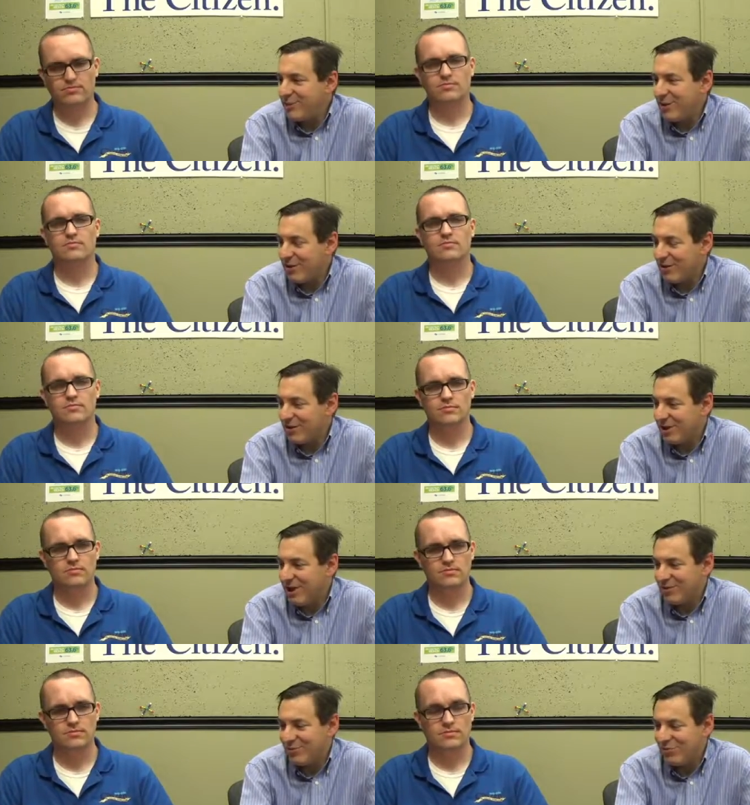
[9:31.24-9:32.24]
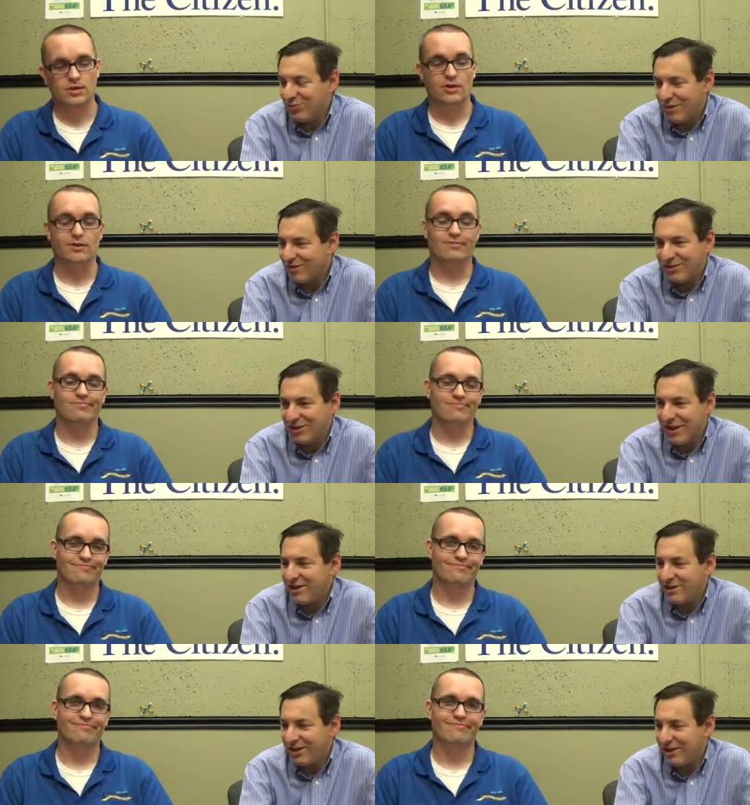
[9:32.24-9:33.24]
Speaker 1: he's been hurt. He hasn't done
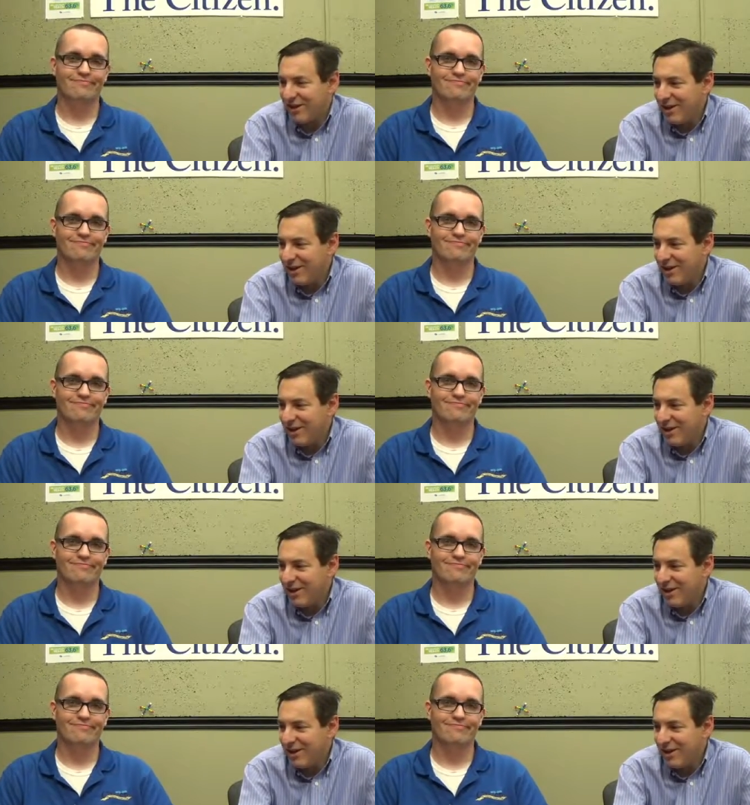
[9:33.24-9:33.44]
anything.